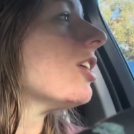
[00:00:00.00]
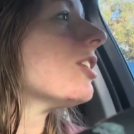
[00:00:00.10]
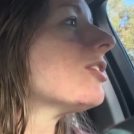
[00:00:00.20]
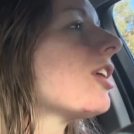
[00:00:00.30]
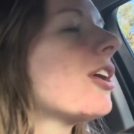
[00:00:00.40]

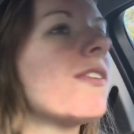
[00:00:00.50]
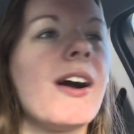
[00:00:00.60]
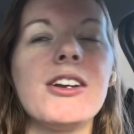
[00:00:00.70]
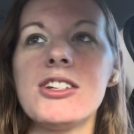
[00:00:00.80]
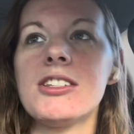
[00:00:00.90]
So
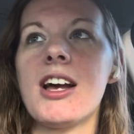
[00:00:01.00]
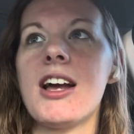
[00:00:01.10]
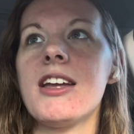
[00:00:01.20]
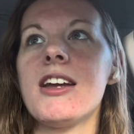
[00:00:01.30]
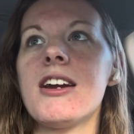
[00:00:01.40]
I just
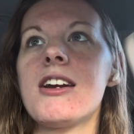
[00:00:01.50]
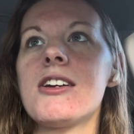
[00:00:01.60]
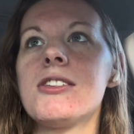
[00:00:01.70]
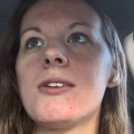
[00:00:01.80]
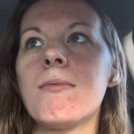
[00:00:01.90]
got
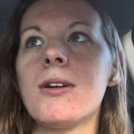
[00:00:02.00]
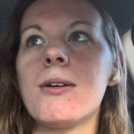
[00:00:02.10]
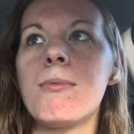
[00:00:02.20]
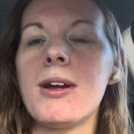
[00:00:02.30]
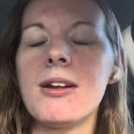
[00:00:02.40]
here, so I'm gonna
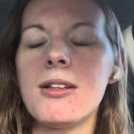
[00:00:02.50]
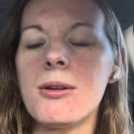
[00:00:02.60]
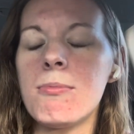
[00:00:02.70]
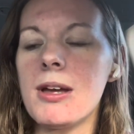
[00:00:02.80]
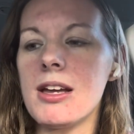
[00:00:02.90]
wait a
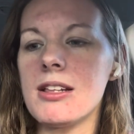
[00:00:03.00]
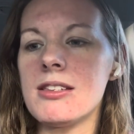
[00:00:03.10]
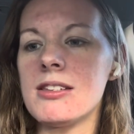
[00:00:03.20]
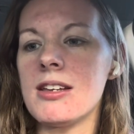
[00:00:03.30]
little bit